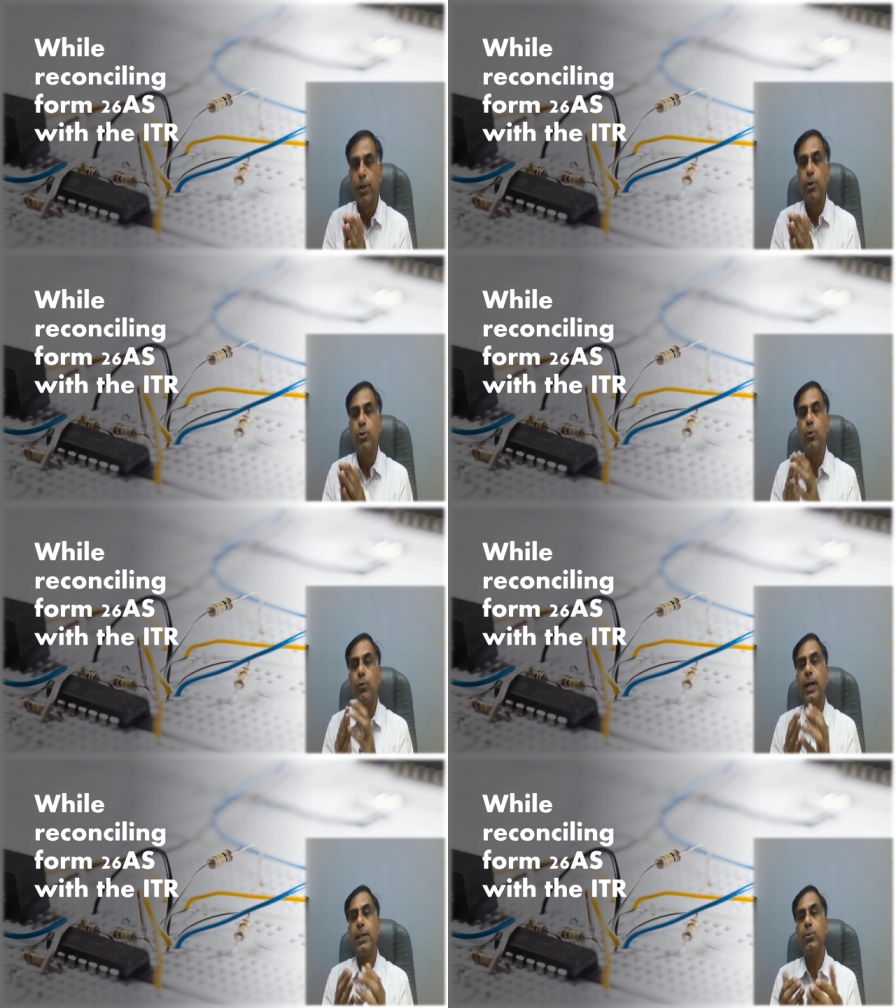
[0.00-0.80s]
So
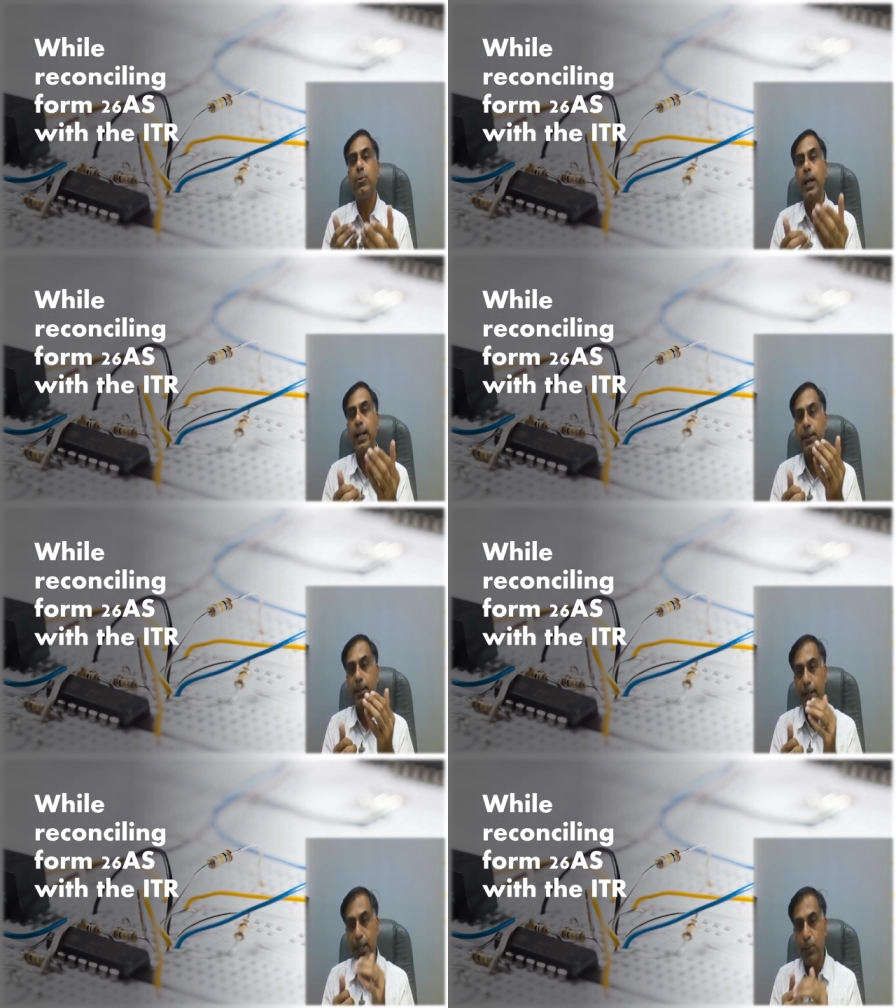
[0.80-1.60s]
why to get
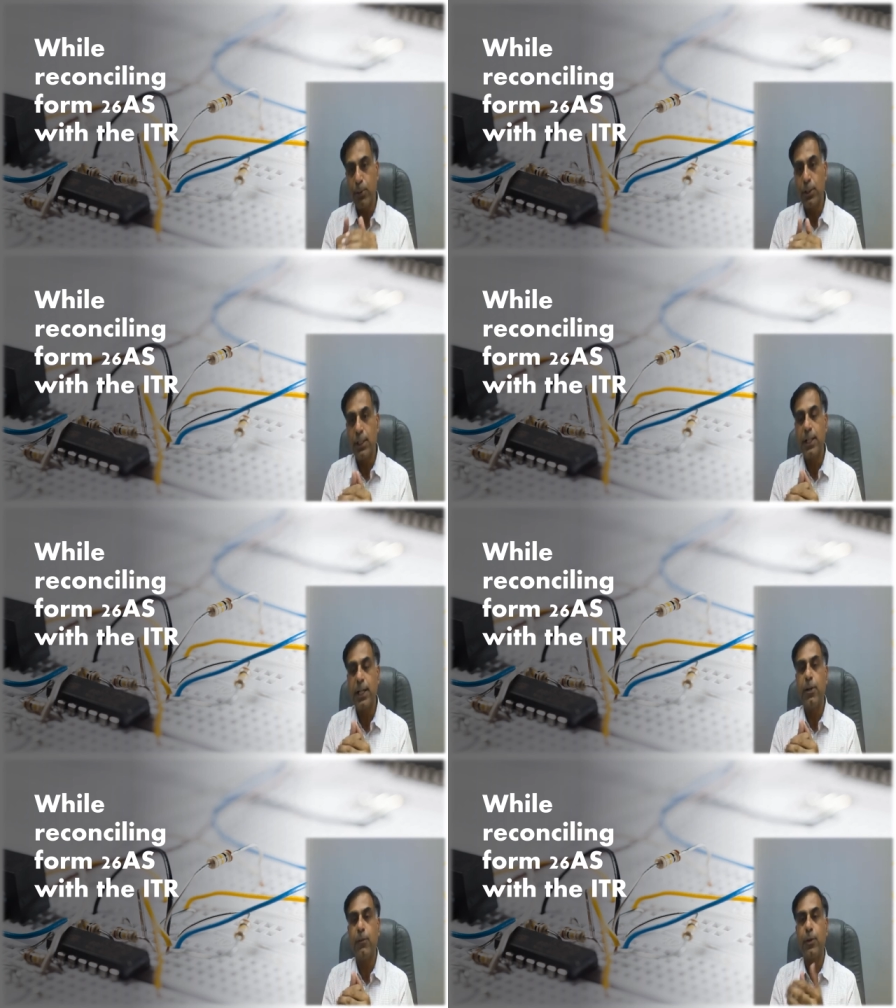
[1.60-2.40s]
into such
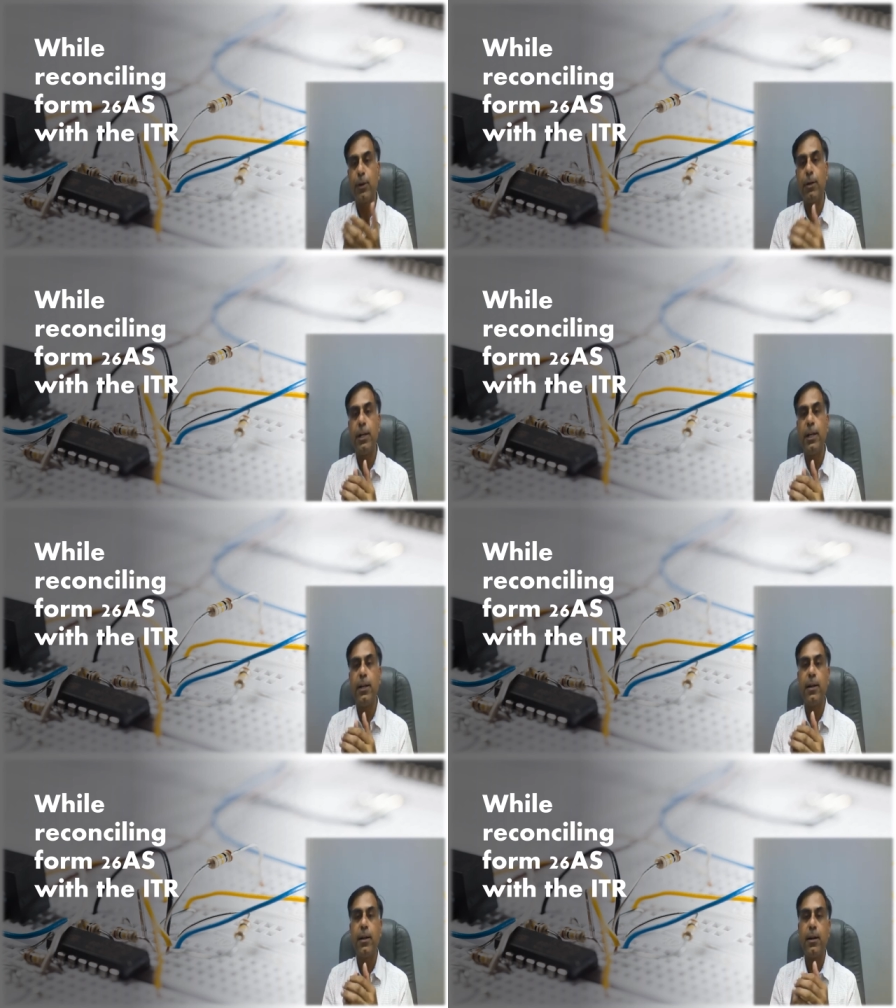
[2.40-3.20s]
kind of trouble
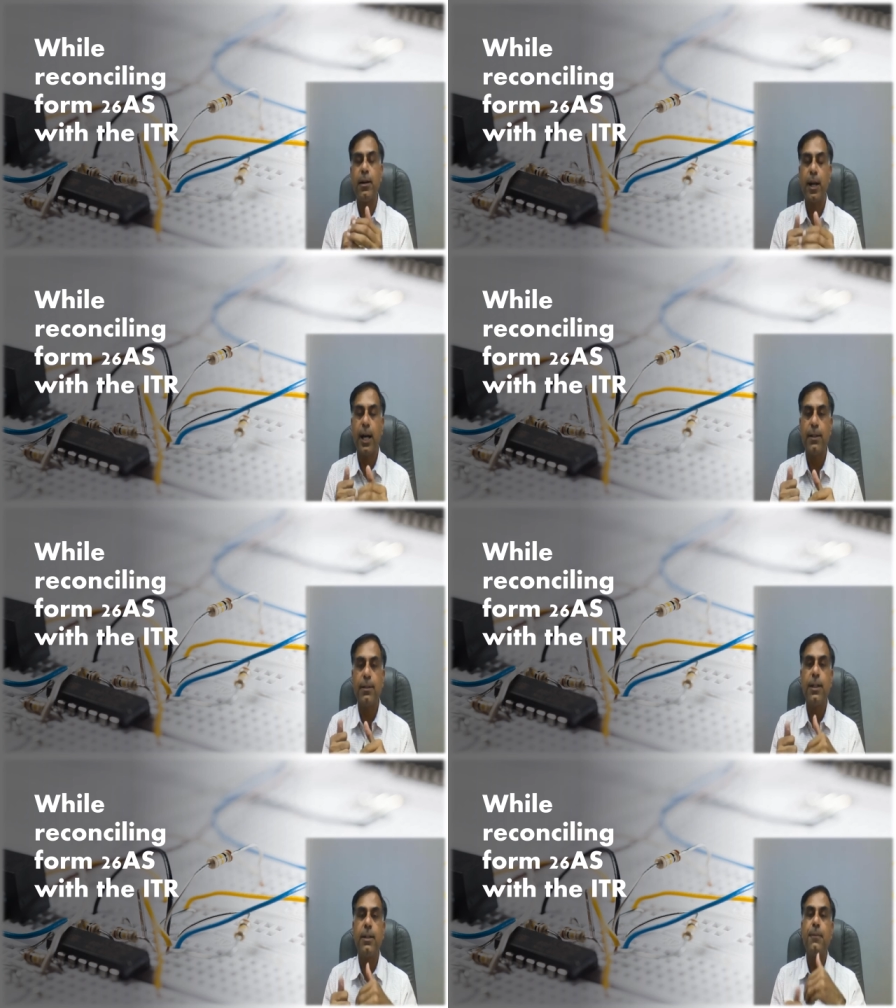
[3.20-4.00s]
later rather
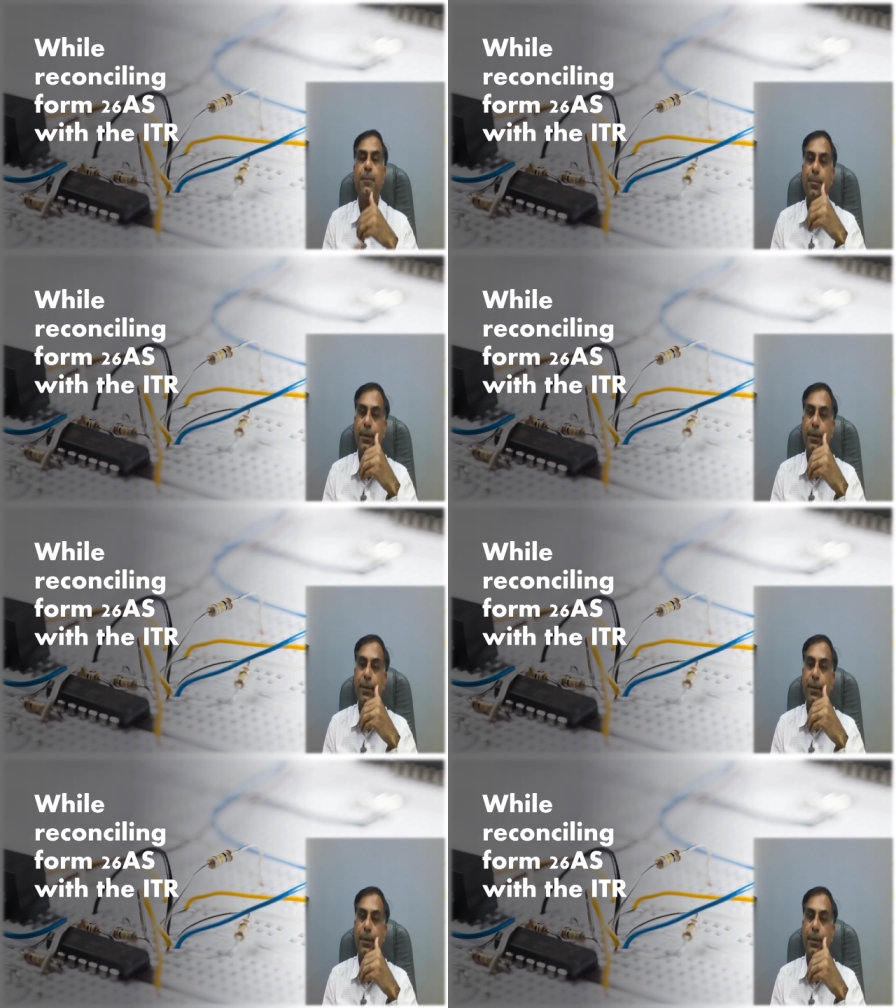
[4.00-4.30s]
than